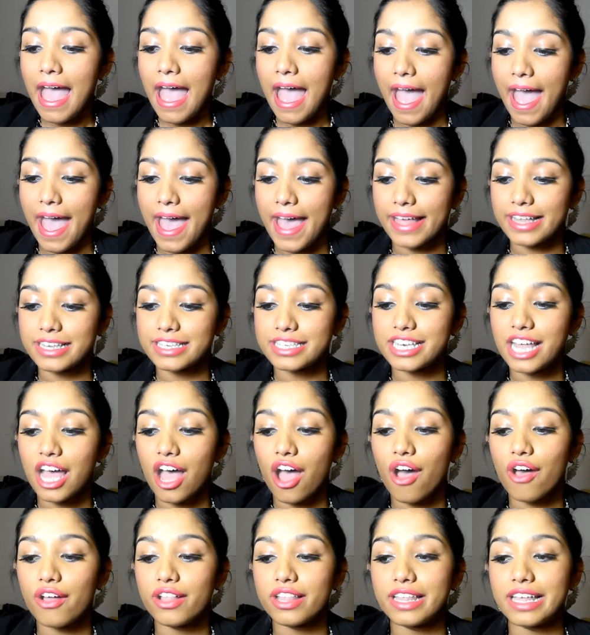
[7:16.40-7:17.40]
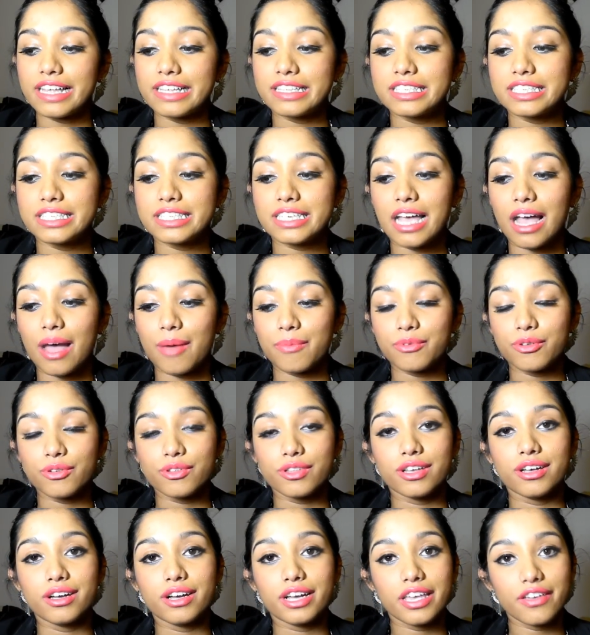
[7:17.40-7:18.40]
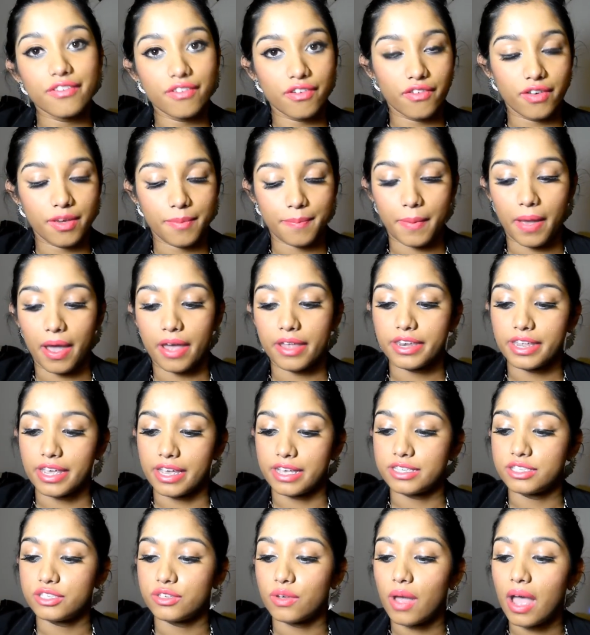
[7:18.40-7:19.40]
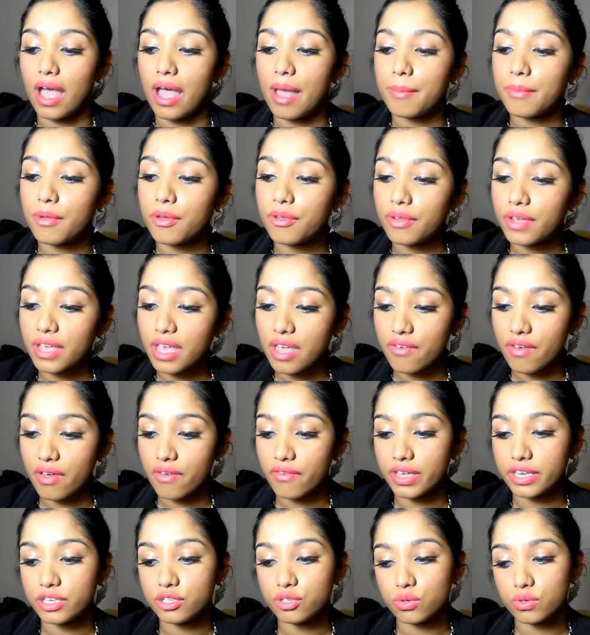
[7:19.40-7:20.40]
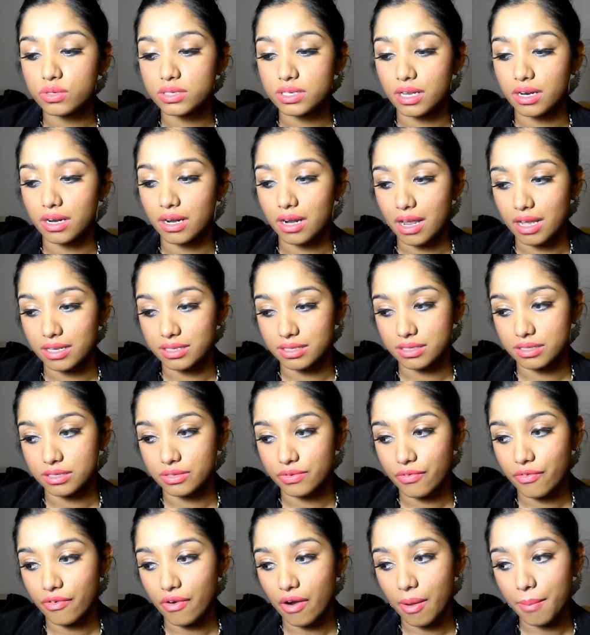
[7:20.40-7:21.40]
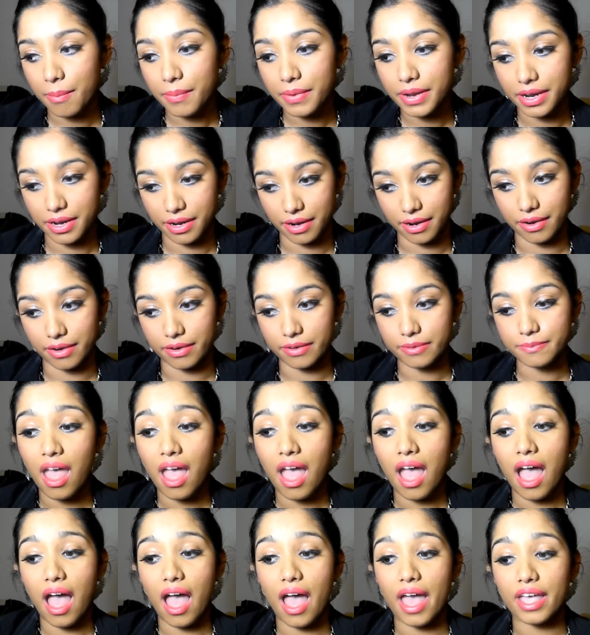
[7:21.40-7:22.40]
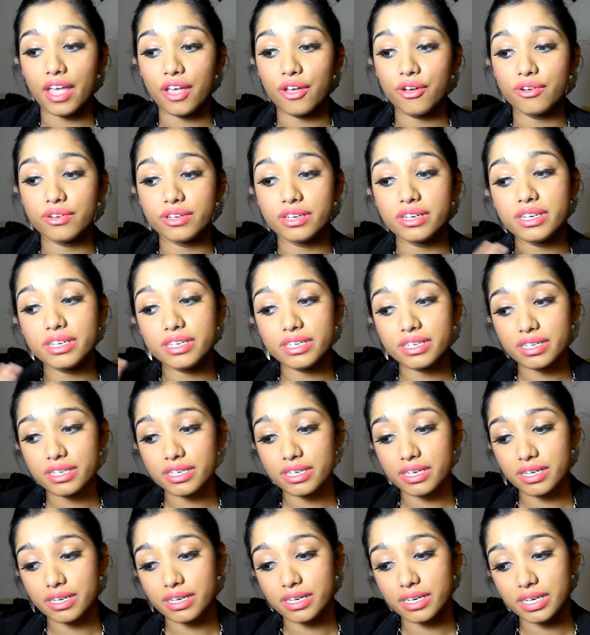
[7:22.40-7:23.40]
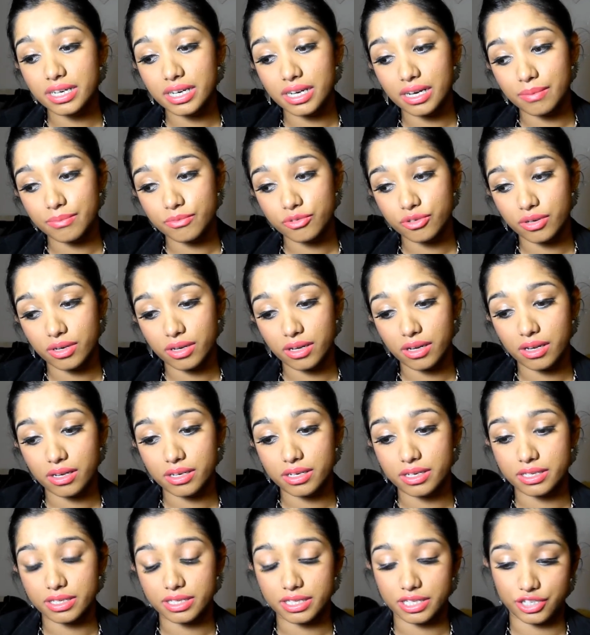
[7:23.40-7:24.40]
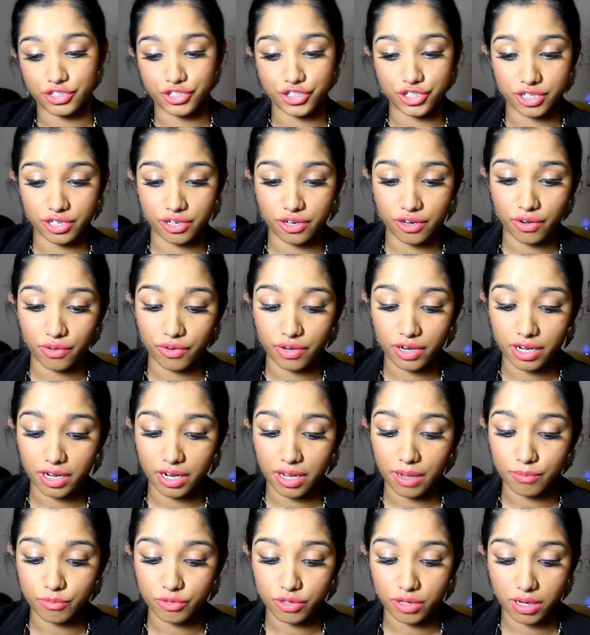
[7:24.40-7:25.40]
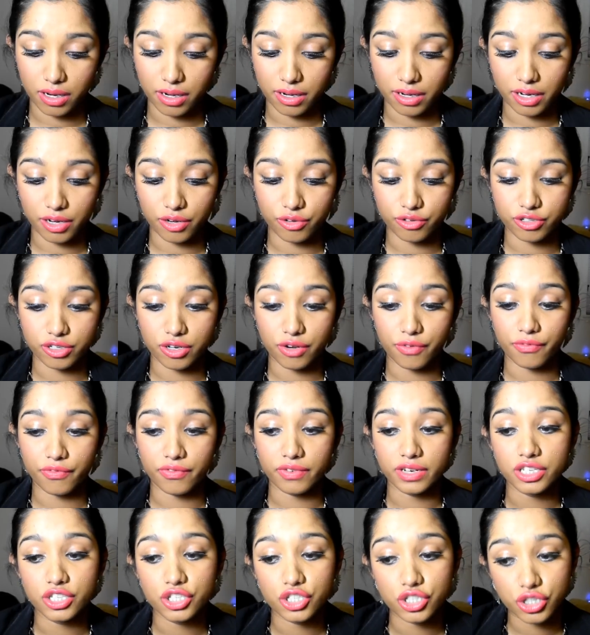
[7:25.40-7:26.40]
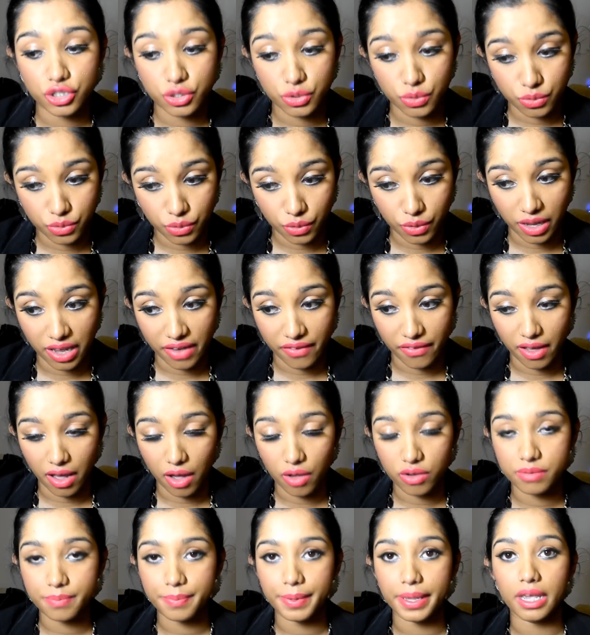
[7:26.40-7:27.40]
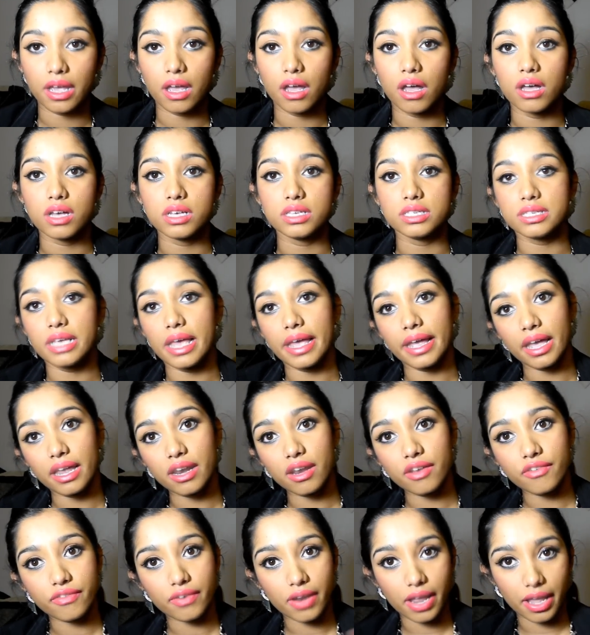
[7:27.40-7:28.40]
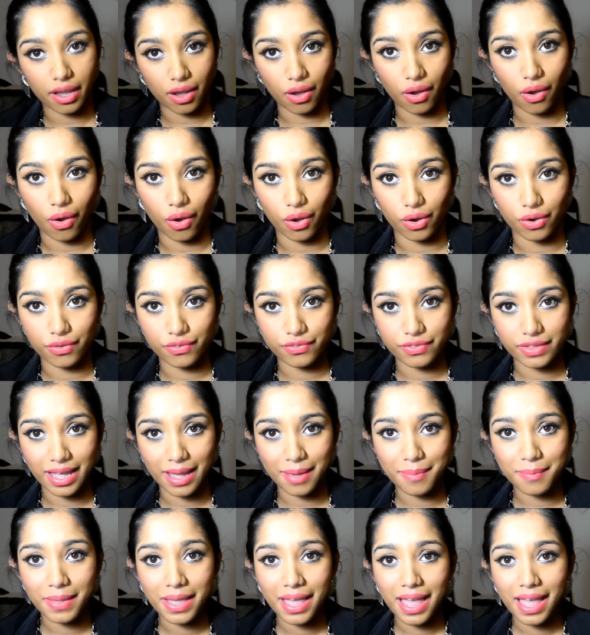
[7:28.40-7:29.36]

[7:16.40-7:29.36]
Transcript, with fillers: and now let's come to the giveaway part yeah so i'm gonna give away two sunglasses from here i couldn't come to a decision i couldn't come to a conclusion which two to give out because i kind of like all of them